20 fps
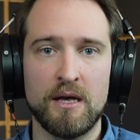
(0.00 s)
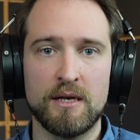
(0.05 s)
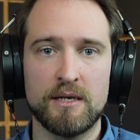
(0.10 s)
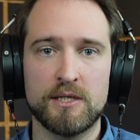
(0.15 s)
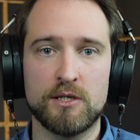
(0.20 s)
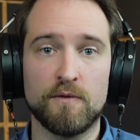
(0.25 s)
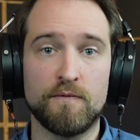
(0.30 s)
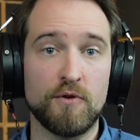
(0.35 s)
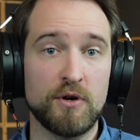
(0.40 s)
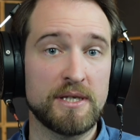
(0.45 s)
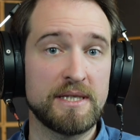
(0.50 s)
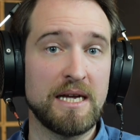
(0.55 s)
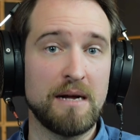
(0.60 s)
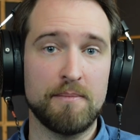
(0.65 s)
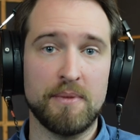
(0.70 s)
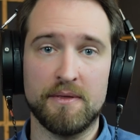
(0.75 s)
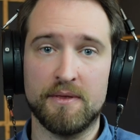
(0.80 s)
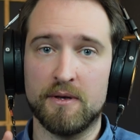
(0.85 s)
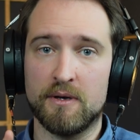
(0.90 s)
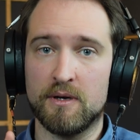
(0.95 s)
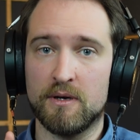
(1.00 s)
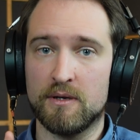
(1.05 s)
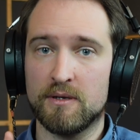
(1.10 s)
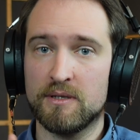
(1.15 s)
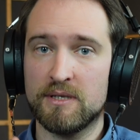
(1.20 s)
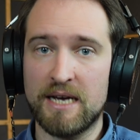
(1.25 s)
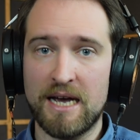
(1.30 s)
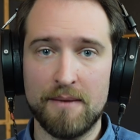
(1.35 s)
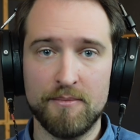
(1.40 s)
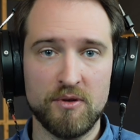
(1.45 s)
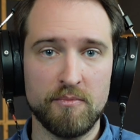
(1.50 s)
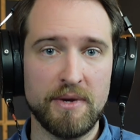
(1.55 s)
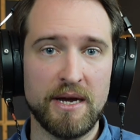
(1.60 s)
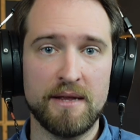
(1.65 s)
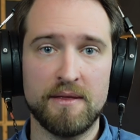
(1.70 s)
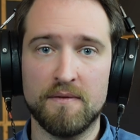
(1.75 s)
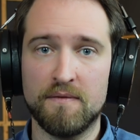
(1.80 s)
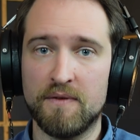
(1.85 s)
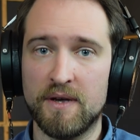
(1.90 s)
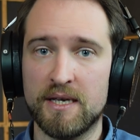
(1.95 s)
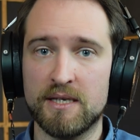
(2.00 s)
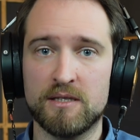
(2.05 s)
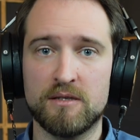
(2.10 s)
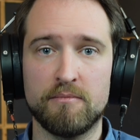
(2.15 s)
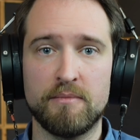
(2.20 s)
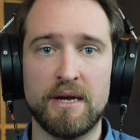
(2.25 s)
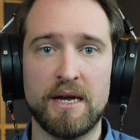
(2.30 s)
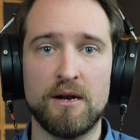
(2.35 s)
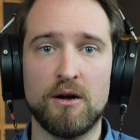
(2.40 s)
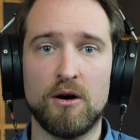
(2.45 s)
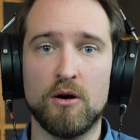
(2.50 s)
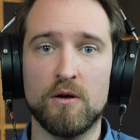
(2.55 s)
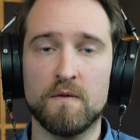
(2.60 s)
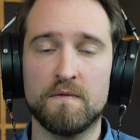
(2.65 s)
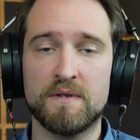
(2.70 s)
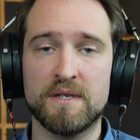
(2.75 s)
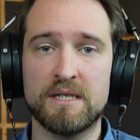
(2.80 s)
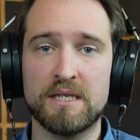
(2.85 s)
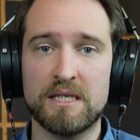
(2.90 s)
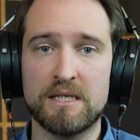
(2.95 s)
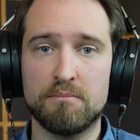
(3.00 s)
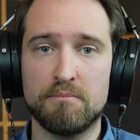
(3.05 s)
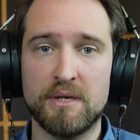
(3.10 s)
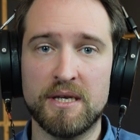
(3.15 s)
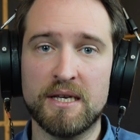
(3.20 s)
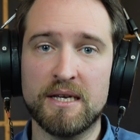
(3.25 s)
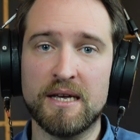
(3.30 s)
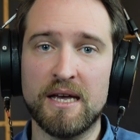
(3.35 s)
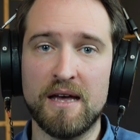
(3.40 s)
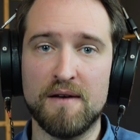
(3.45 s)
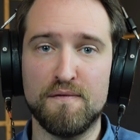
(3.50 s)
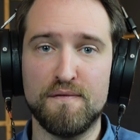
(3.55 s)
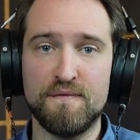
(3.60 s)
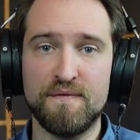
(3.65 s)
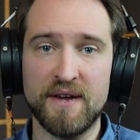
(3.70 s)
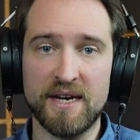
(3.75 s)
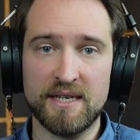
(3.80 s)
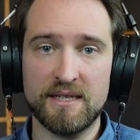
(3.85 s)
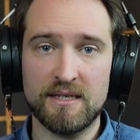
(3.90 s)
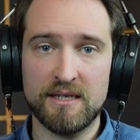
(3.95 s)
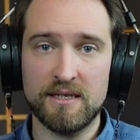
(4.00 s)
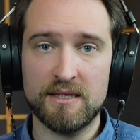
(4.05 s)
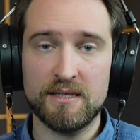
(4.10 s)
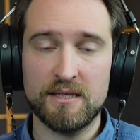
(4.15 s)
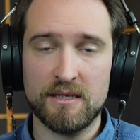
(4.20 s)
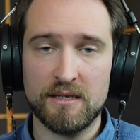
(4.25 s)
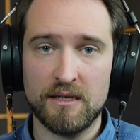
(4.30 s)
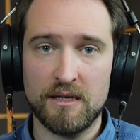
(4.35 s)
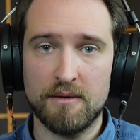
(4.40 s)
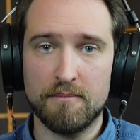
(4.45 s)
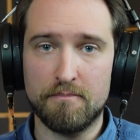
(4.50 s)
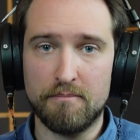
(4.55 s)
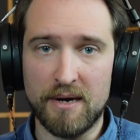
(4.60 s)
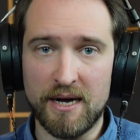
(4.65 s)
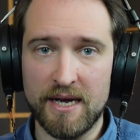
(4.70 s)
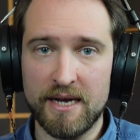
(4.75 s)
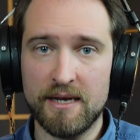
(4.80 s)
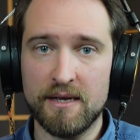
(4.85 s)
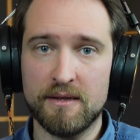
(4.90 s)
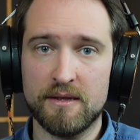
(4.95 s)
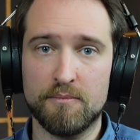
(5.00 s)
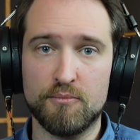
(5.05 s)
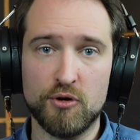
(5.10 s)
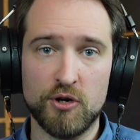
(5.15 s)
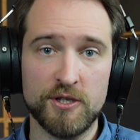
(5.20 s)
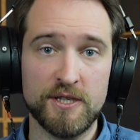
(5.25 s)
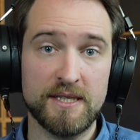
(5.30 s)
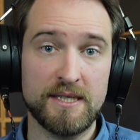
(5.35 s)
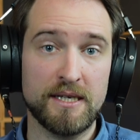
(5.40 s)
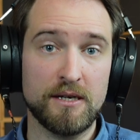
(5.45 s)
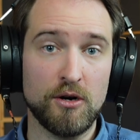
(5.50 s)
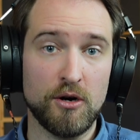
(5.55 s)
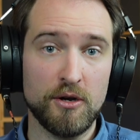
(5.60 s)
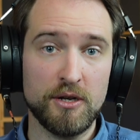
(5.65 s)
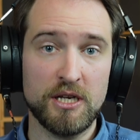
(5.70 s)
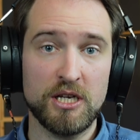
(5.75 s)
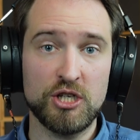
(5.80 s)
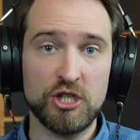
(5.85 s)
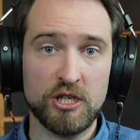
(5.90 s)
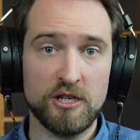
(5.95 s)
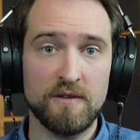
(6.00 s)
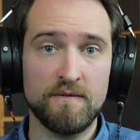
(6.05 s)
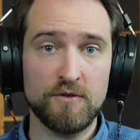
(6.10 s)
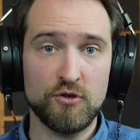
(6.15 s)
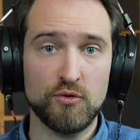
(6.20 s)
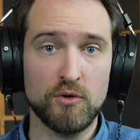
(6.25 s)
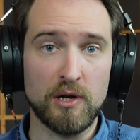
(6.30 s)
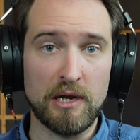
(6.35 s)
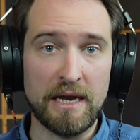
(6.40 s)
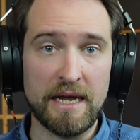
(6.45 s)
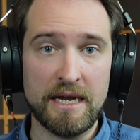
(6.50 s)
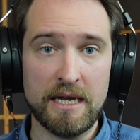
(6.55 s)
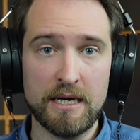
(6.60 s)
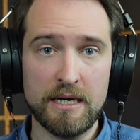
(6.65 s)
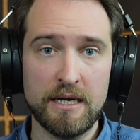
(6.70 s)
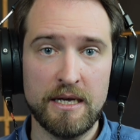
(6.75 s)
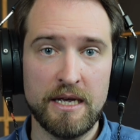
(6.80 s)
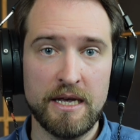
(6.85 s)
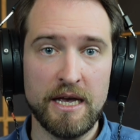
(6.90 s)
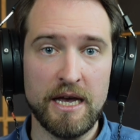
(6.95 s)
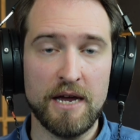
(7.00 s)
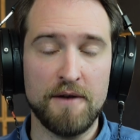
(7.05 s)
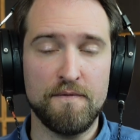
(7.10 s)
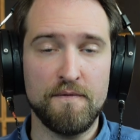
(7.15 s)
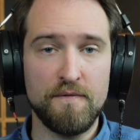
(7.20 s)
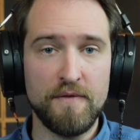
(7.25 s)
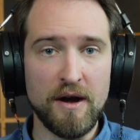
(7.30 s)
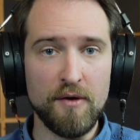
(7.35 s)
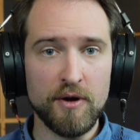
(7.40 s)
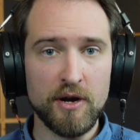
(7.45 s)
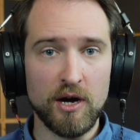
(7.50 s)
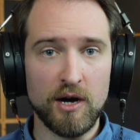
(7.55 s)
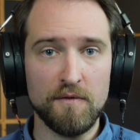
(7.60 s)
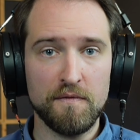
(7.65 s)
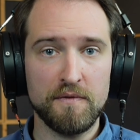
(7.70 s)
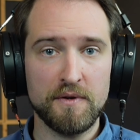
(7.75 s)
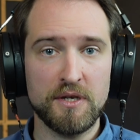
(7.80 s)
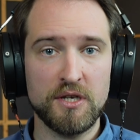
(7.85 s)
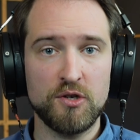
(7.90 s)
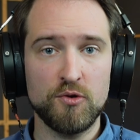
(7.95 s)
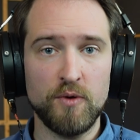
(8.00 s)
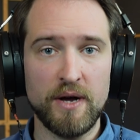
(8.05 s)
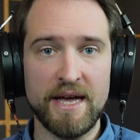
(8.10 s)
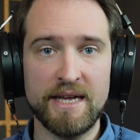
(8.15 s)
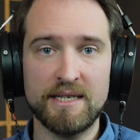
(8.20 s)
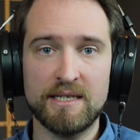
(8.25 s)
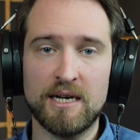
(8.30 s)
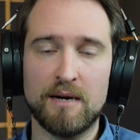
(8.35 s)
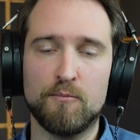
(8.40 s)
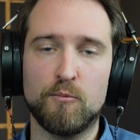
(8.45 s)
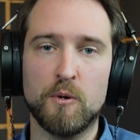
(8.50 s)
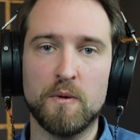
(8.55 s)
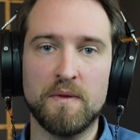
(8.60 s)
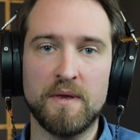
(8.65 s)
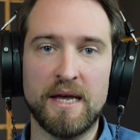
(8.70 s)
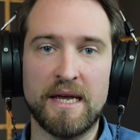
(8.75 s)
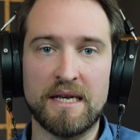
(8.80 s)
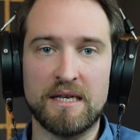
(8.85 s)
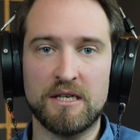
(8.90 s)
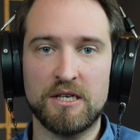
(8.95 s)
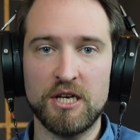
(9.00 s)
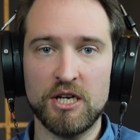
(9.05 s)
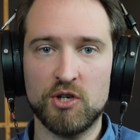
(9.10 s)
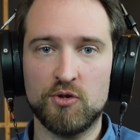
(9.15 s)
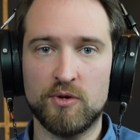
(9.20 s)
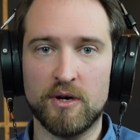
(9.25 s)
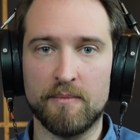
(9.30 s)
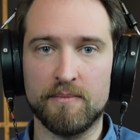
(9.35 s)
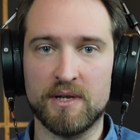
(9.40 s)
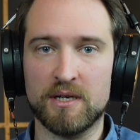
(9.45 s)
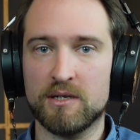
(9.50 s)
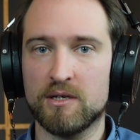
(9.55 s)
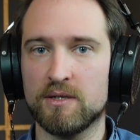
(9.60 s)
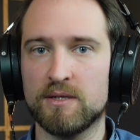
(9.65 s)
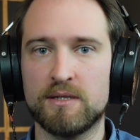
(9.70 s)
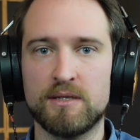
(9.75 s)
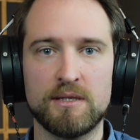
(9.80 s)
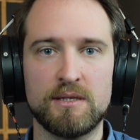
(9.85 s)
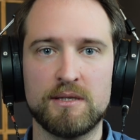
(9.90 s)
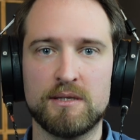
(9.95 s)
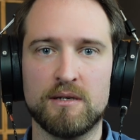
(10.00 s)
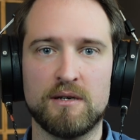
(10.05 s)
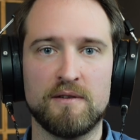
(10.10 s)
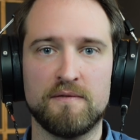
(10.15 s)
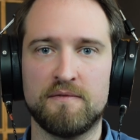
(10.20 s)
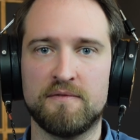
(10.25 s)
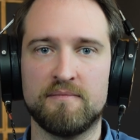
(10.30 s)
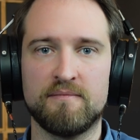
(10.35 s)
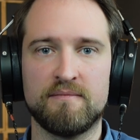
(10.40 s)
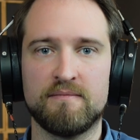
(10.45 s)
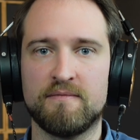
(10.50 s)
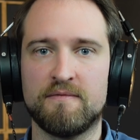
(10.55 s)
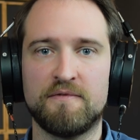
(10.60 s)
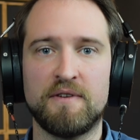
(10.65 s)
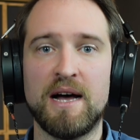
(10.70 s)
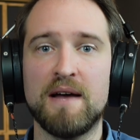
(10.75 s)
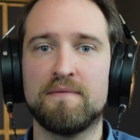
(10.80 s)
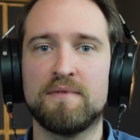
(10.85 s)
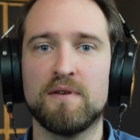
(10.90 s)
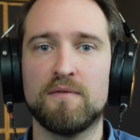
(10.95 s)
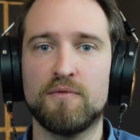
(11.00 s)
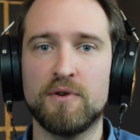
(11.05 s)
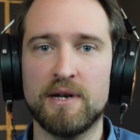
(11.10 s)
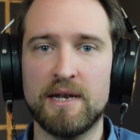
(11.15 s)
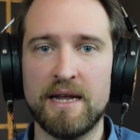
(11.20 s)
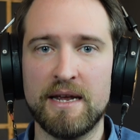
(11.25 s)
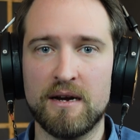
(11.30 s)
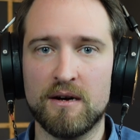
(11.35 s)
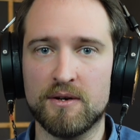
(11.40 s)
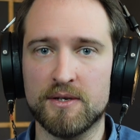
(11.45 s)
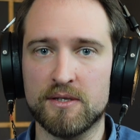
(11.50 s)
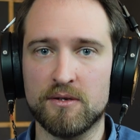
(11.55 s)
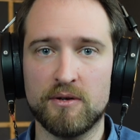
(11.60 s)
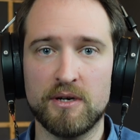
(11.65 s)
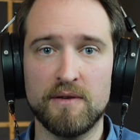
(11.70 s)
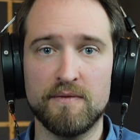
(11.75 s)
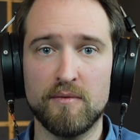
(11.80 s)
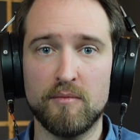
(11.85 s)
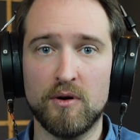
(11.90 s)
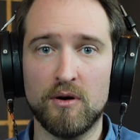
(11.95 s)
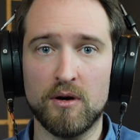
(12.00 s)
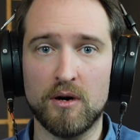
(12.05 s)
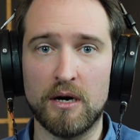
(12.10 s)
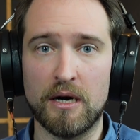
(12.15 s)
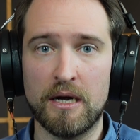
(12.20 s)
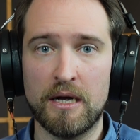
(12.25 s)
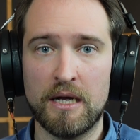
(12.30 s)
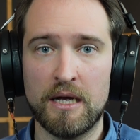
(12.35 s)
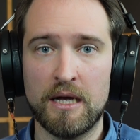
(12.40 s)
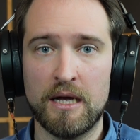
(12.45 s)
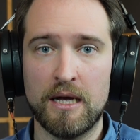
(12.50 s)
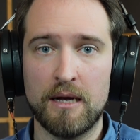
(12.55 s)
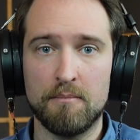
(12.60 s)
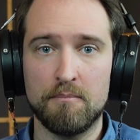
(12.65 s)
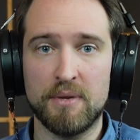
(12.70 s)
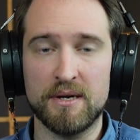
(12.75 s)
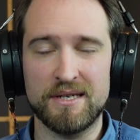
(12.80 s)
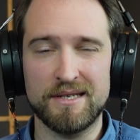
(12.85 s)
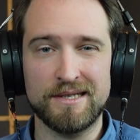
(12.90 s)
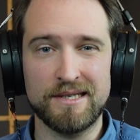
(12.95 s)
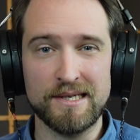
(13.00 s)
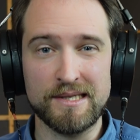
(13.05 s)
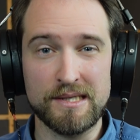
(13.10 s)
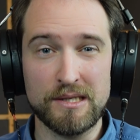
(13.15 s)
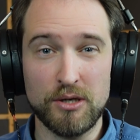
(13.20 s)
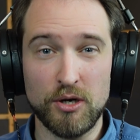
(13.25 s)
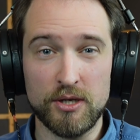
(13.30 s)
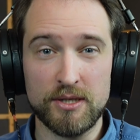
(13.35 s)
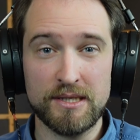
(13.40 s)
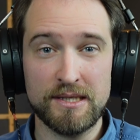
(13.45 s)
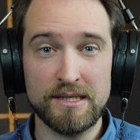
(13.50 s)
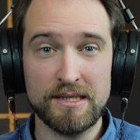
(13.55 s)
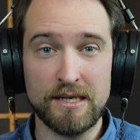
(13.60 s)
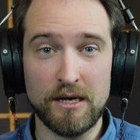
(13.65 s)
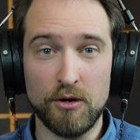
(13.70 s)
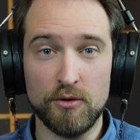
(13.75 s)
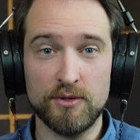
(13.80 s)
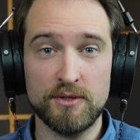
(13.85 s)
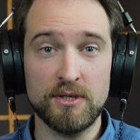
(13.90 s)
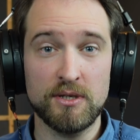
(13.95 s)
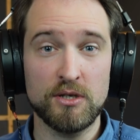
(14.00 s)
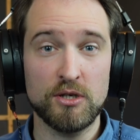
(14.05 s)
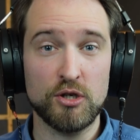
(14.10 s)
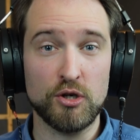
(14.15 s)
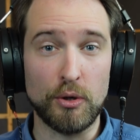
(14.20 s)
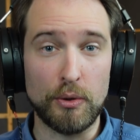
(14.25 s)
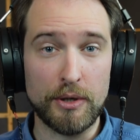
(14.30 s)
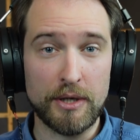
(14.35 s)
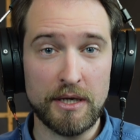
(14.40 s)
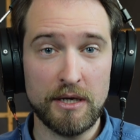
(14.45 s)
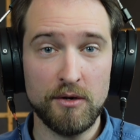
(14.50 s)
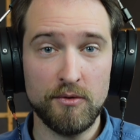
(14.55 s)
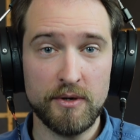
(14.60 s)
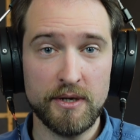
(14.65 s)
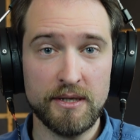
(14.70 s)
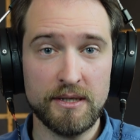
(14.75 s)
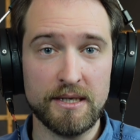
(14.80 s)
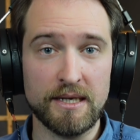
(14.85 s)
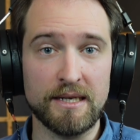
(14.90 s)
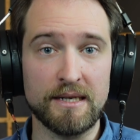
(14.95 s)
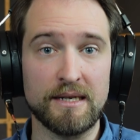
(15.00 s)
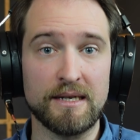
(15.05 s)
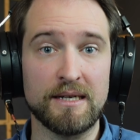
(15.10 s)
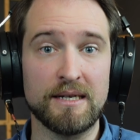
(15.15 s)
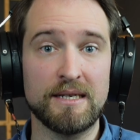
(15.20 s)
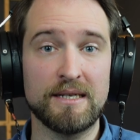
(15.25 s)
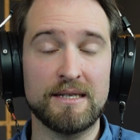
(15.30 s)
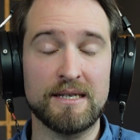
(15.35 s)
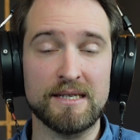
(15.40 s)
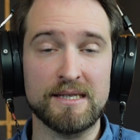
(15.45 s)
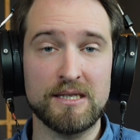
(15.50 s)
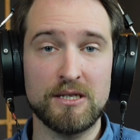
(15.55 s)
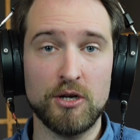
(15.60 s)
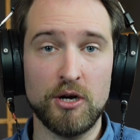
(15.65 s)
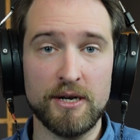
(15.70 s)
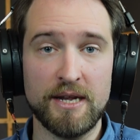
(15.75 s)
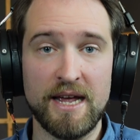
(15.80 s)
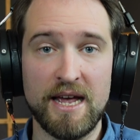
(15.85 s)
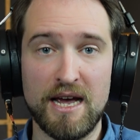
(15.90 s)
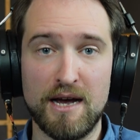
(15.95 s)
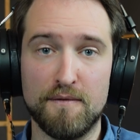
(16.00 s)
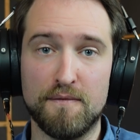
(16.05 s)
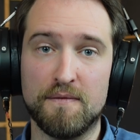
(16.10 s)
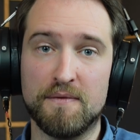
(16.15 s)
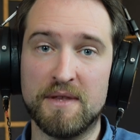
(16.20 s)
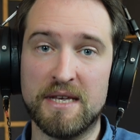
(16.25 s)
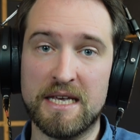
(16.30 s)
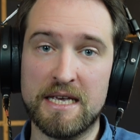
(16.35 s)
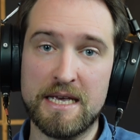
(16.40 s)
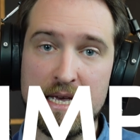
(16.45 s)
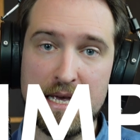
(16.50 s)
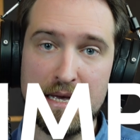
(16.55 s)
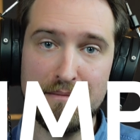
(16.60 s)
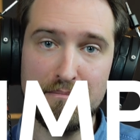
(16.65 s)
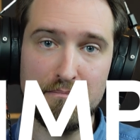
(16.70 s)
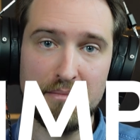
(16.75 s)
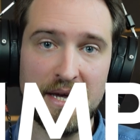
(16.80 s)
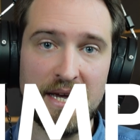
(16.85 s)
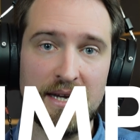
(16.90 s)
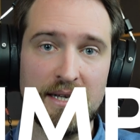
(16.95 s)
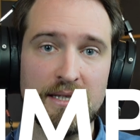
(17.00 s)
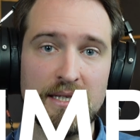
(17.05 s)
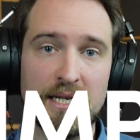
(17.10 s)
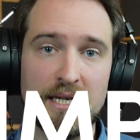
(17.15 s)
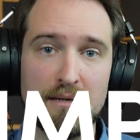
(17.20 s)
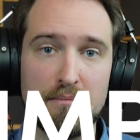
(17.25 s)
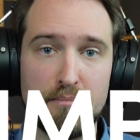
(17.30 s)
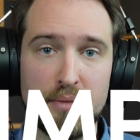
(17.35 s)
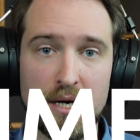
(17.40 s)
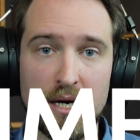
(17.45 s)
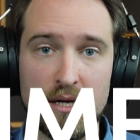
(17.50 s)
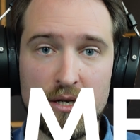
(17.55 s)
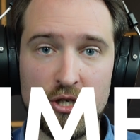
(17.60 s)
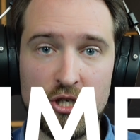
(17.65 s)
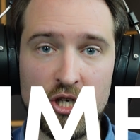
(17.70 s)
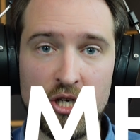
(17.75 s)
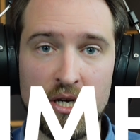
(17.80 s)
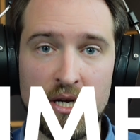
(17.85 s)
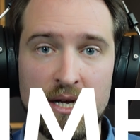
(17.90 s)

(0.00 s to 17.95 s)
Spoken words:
So for example, the time domain, the phase domain, all of this is being affected by the processing on each individual layer. And very often you end up with a kick drum that consists of 5 different layers or even more, but it does not sound coherent and it does not have the impact and punch